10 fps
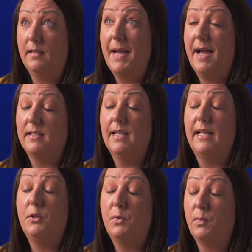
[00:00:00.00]
the past
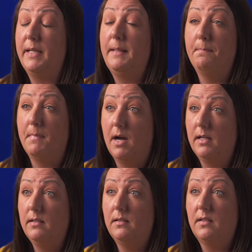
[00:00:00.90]
3
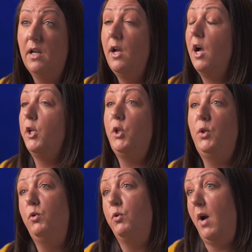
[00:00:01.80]
months, a
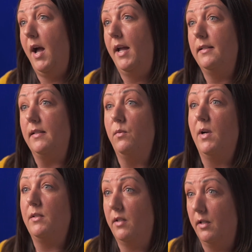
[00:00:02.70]
huge rise in
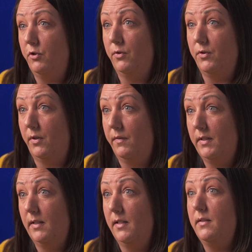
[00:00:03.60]
residential
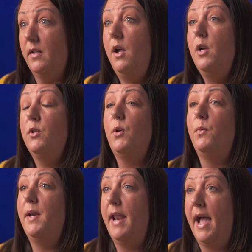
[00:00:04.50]
services.
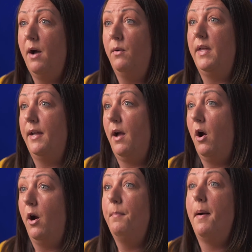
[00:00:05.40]
So now they
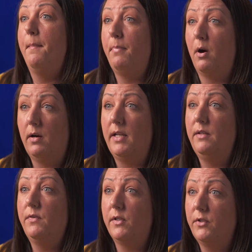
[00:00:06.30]
are
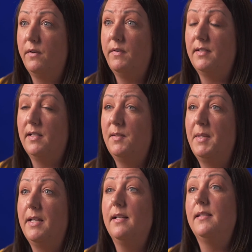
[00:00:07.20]
bombarding for services
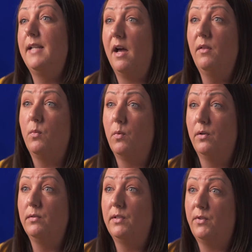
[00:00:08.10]
because now the
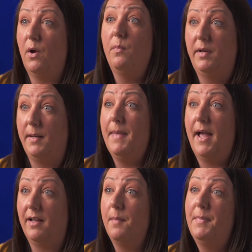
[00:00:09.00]
world is opening
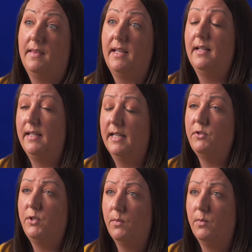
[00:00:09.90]
back up and they can get to